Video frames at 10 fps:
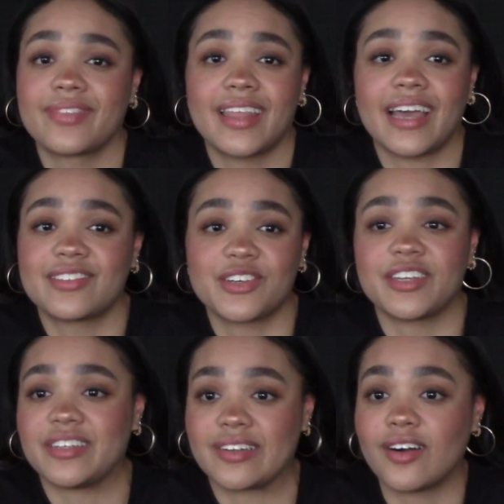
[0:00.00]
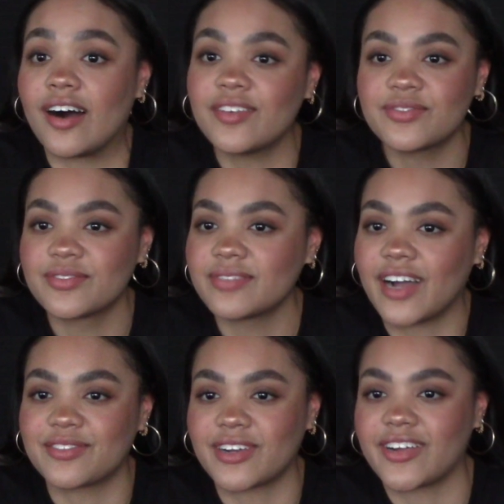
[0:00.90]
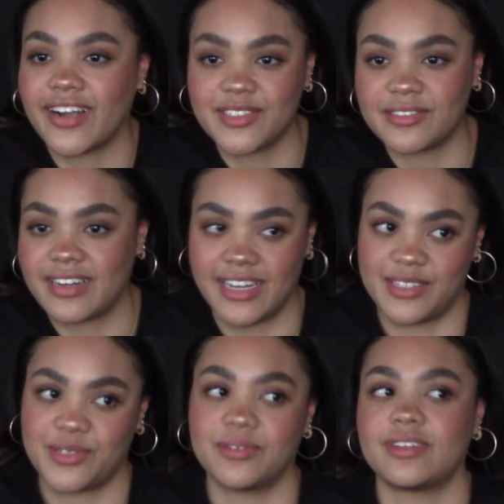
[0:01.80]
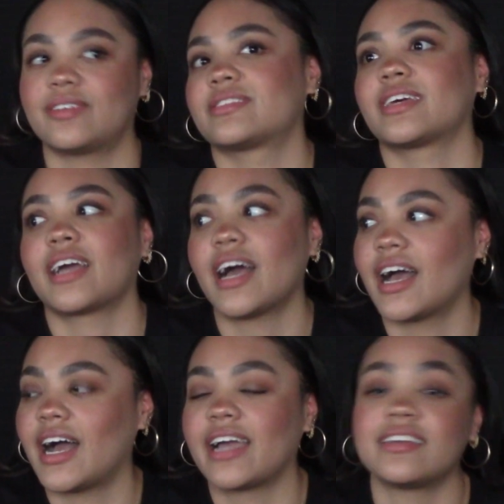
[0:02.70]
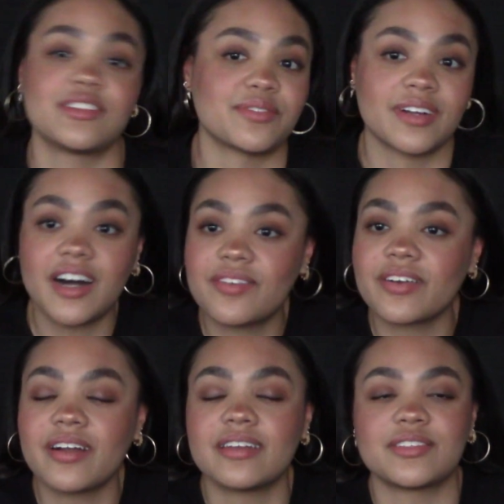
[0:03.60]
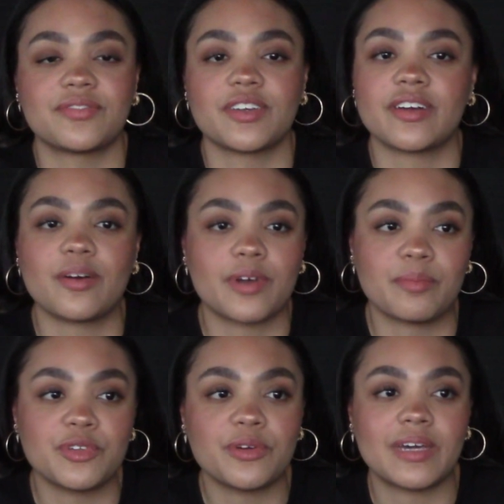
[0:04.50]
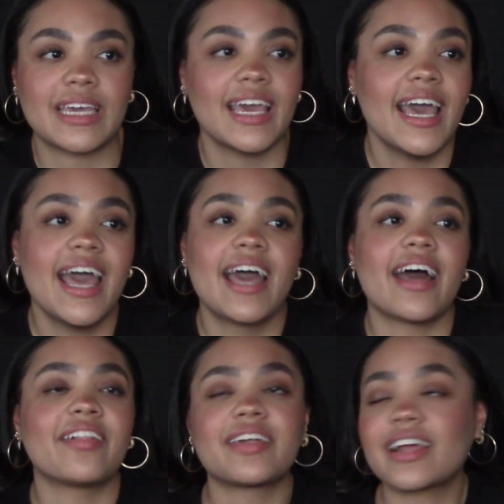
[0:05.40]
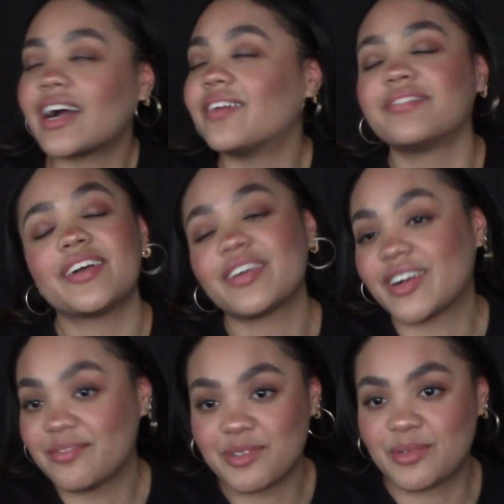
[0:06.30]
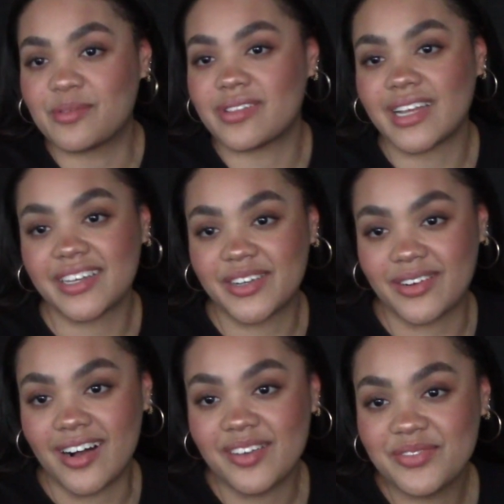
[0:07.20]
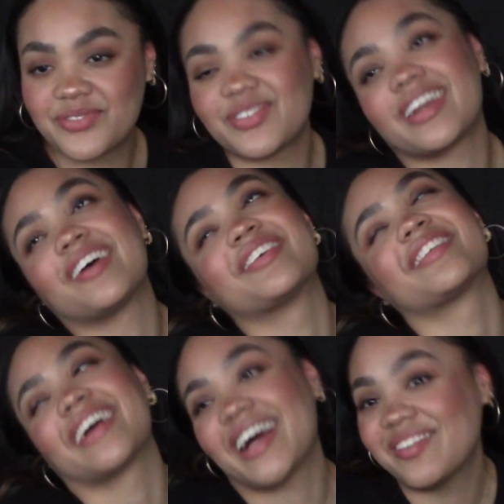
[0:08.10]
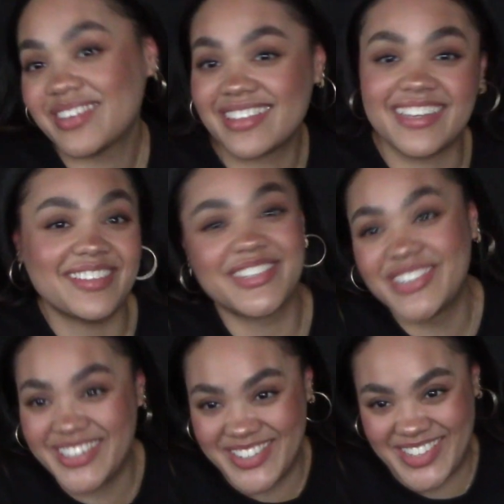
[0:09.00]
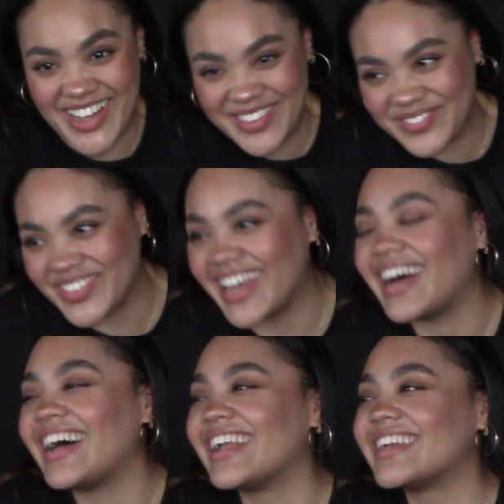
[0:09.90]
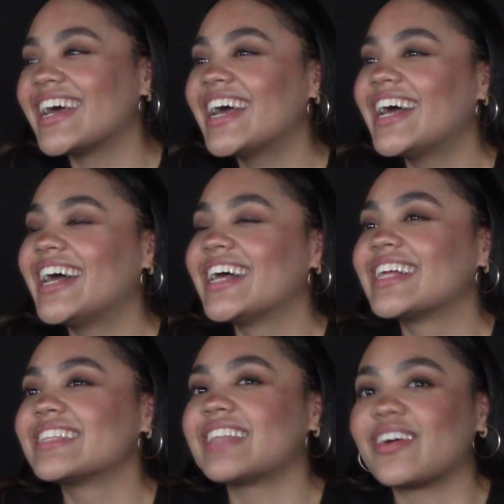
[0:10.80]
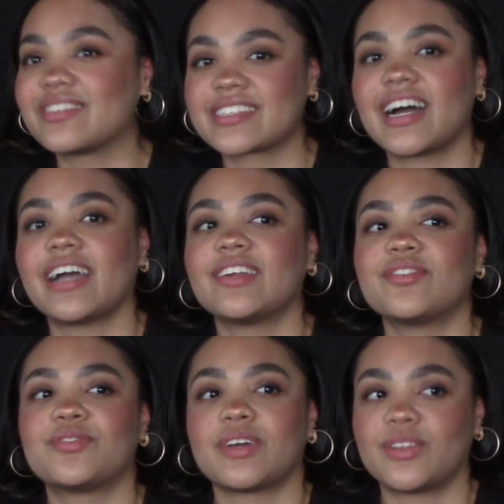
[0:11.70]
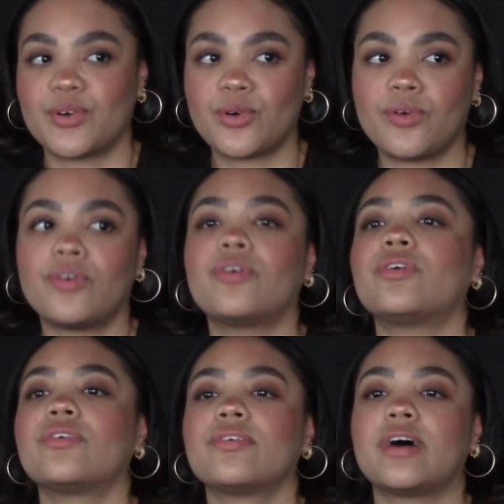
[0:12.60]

I took a year off after I graduated high school, and I was, like, I need to recover. I need to figure out what I'm doing. And then I got very comfortable with that year off, and I was, like, I'm gonna take 2 years off, and that was kind of when the whole,